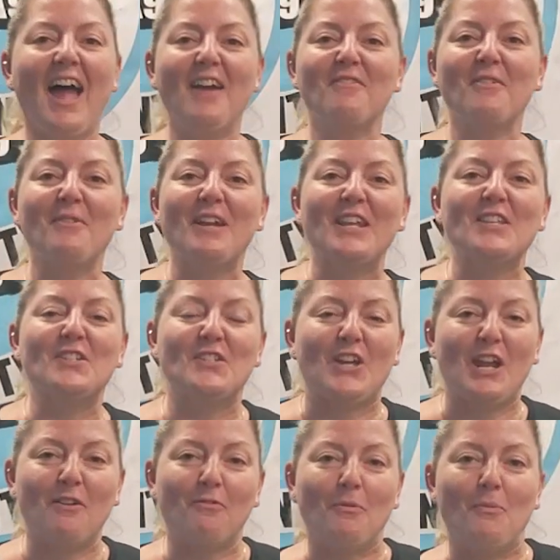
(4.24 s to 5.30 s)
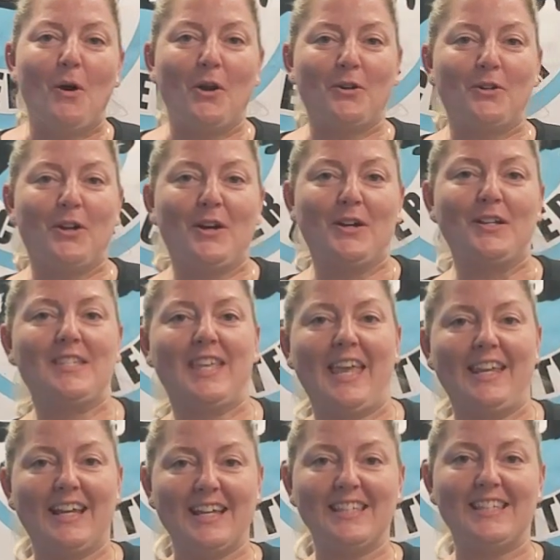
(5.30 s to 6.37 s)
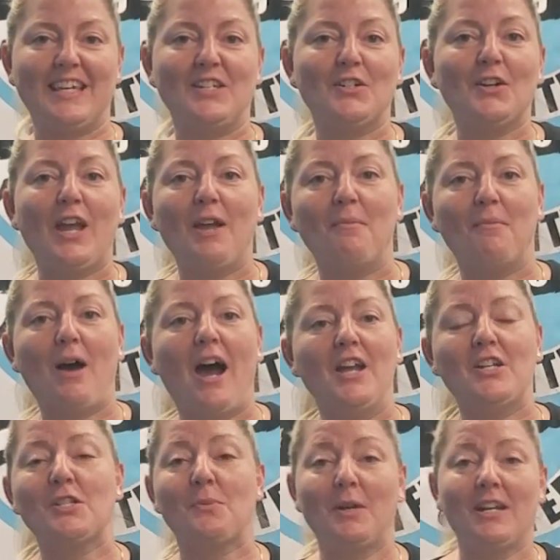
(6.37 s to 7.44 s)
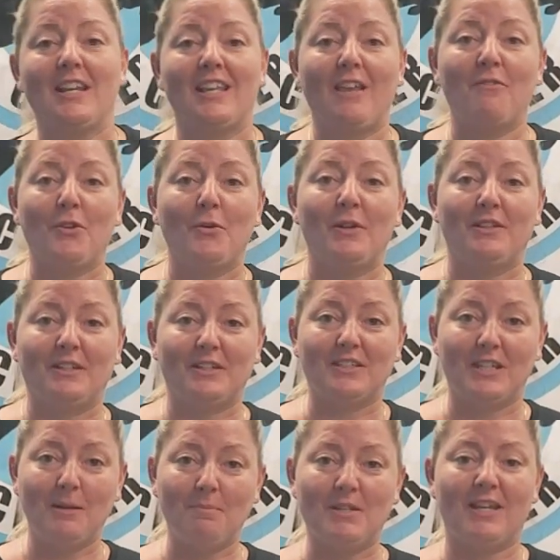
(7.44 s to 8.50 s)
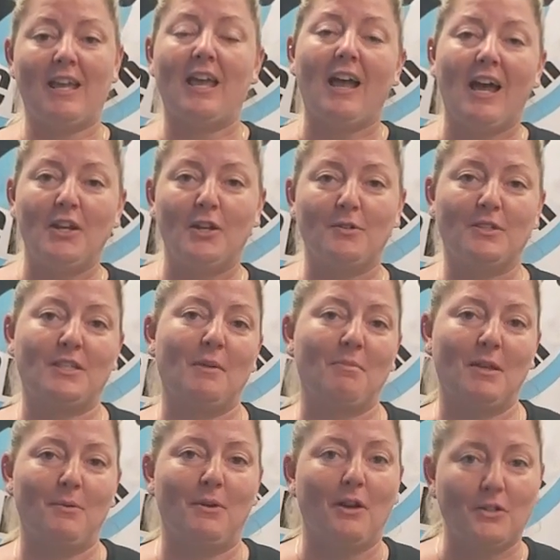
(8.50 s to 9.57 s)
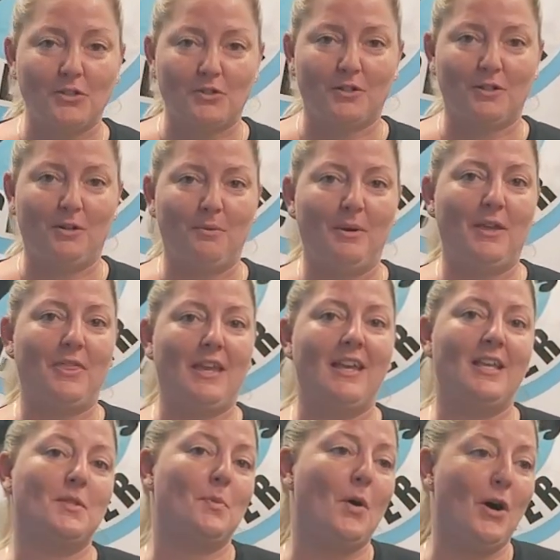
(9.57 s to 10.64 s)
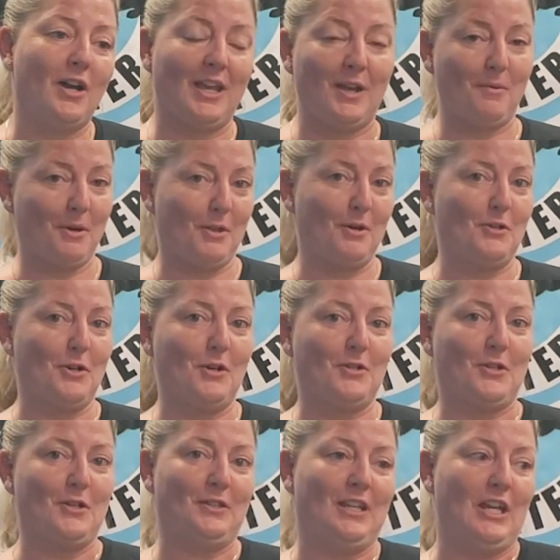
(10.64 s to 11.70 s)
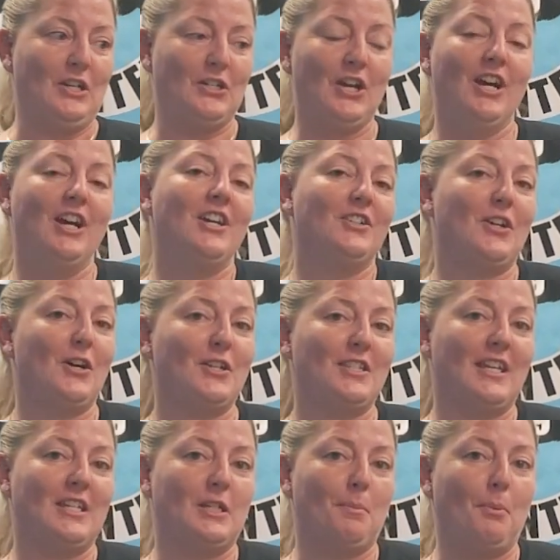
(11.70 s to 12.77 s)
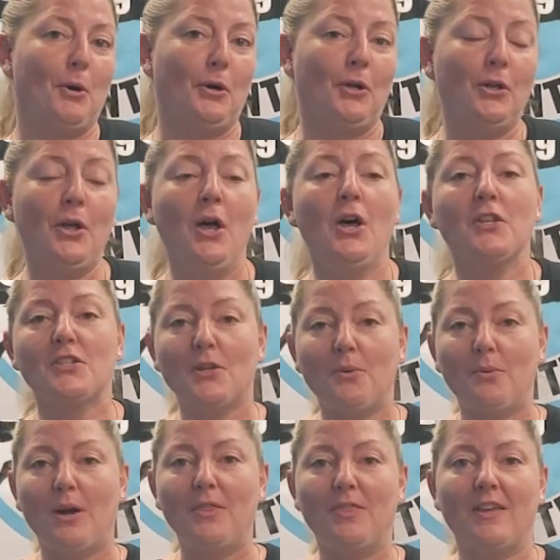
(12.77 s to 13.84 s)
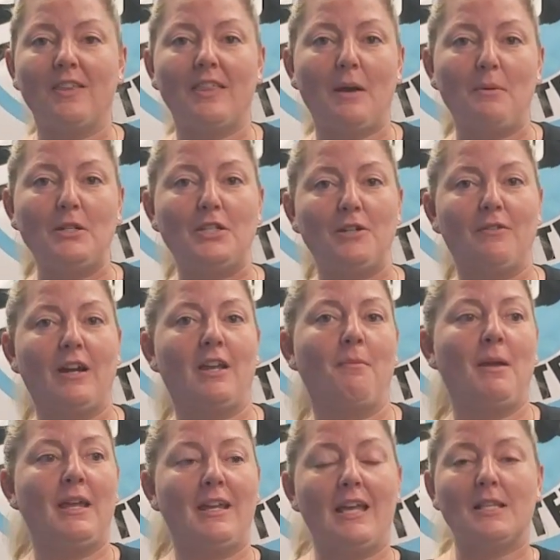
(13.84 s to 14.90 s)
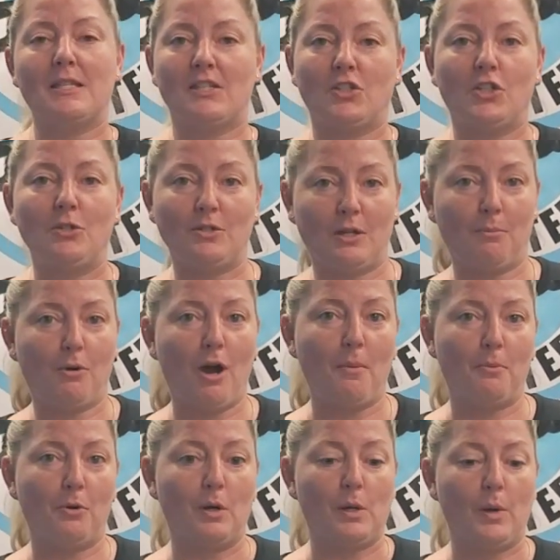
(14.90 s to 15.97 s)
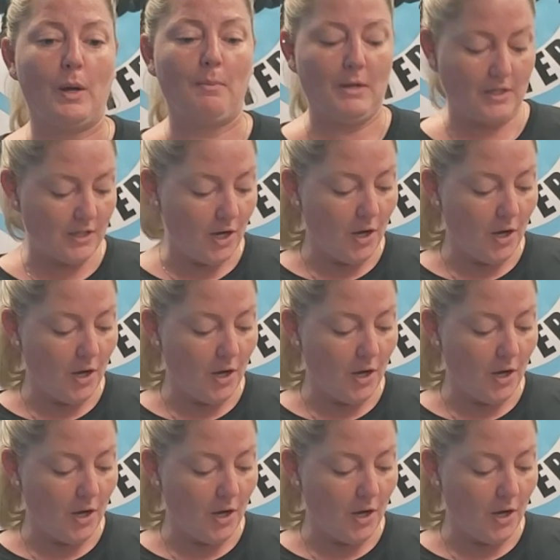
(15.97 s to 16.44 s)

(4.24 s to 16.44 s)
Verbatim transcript: Hi everyone, it's Janet from Waterdogs Canine Center and I just wanted to give you a little tip today. I know something we all struggle with is walking with our dogs on leash. Dogs like to pull, so one thing that we do recommend is choosing proper equipment.